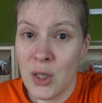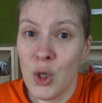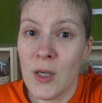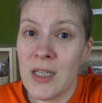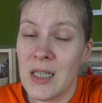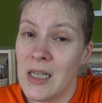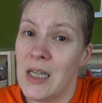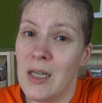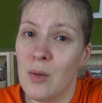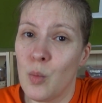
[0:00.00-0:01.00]
And you can
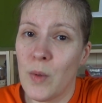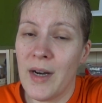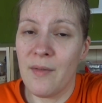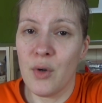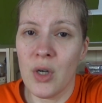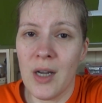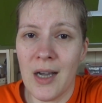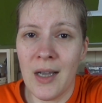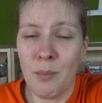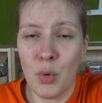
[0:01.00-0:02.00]
see whenever
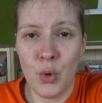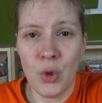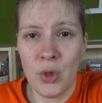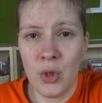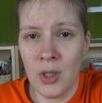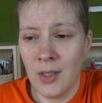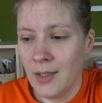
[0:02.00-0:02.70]
I push